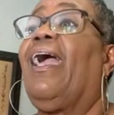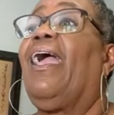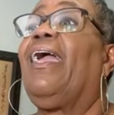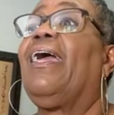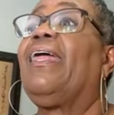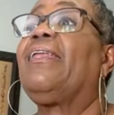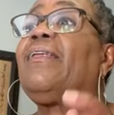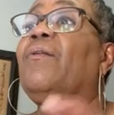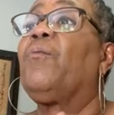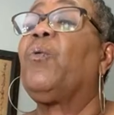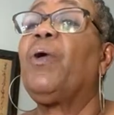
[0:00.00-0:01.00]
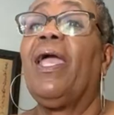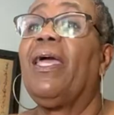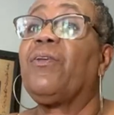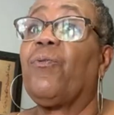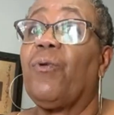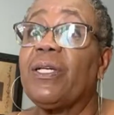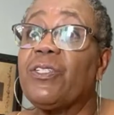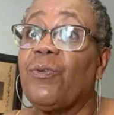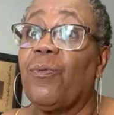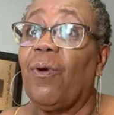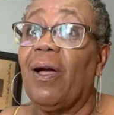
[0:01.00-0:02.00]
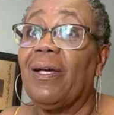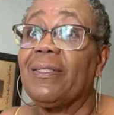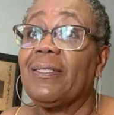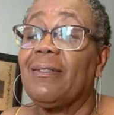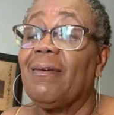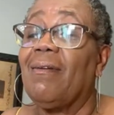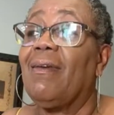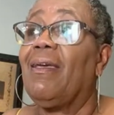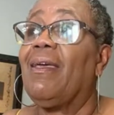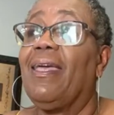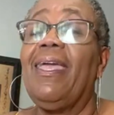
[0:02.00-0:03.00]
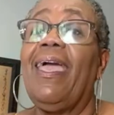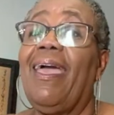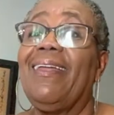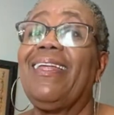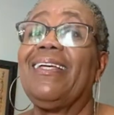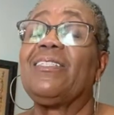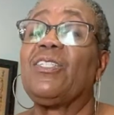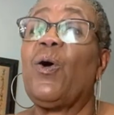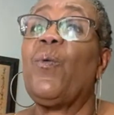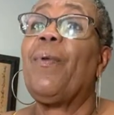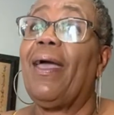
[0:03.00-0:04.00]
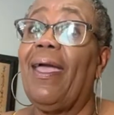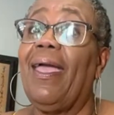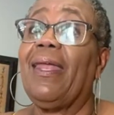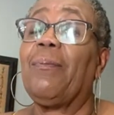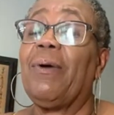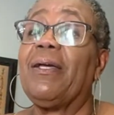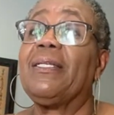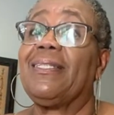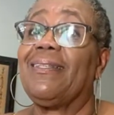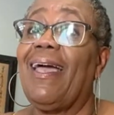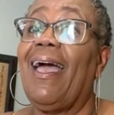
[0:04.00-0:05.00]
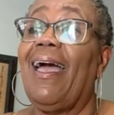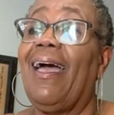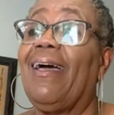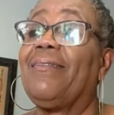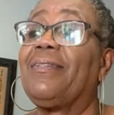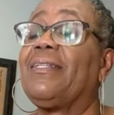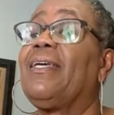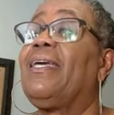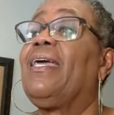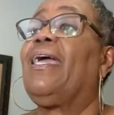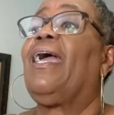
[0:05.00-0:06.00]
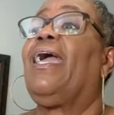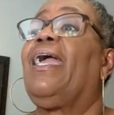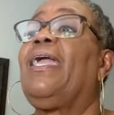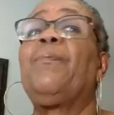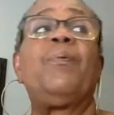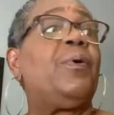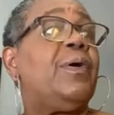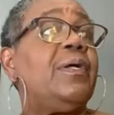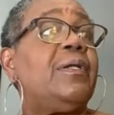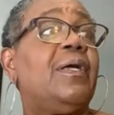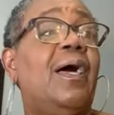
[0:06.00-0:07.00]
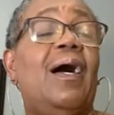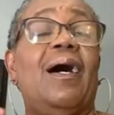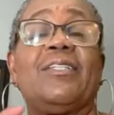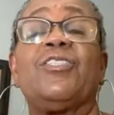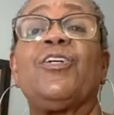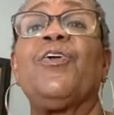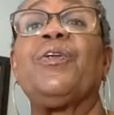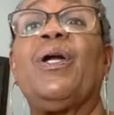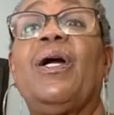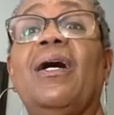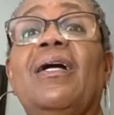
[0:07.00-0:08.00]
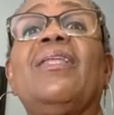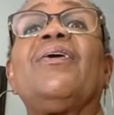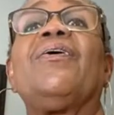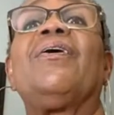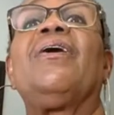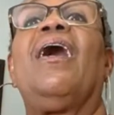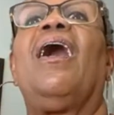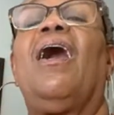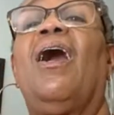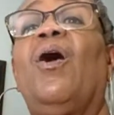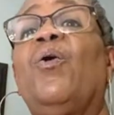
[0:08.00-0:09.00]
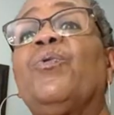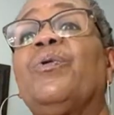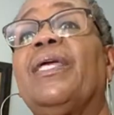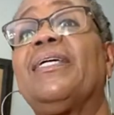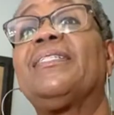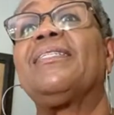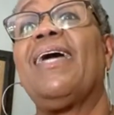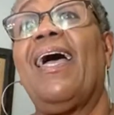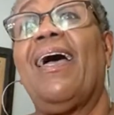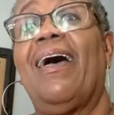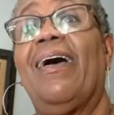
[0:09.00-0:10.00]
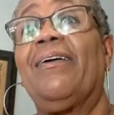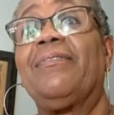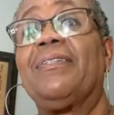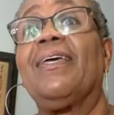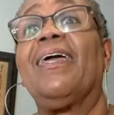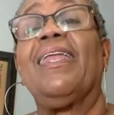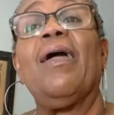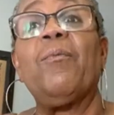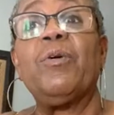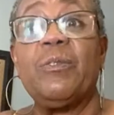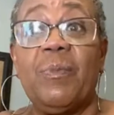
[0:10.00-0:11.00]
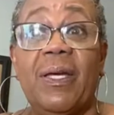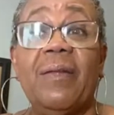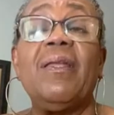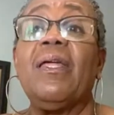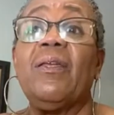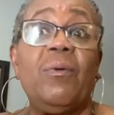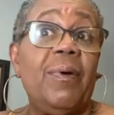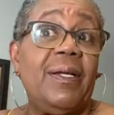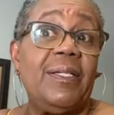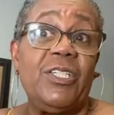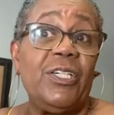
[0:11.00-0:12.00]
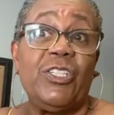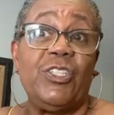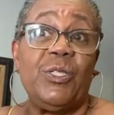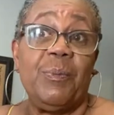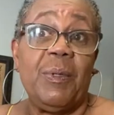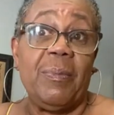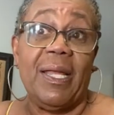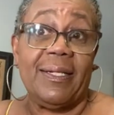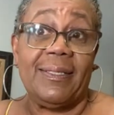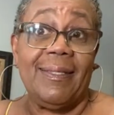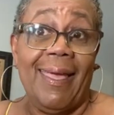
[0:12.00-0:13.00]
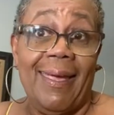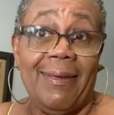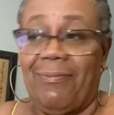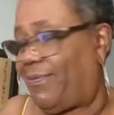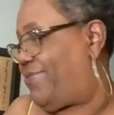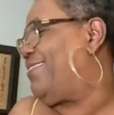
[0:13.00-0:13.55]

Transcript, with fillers: And when we had the restaurant, he had that so bad about his knives. He put a certain color on his knives. And that was meant nobody touched Jimmy Black's knife.